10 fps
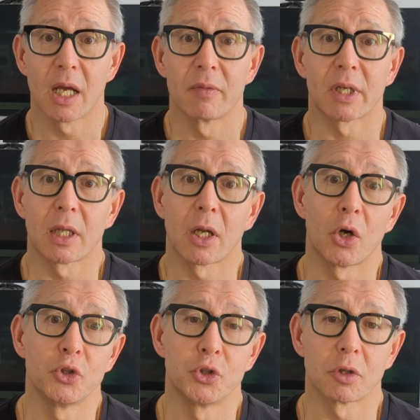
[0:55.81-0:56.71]
that
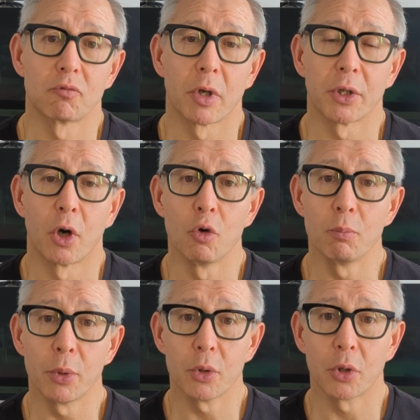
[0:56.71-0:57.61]
allows you to run
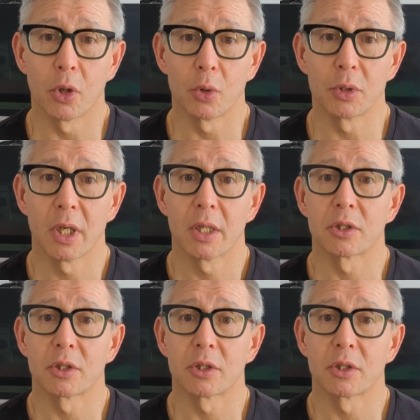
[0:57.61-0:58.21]
homebrew code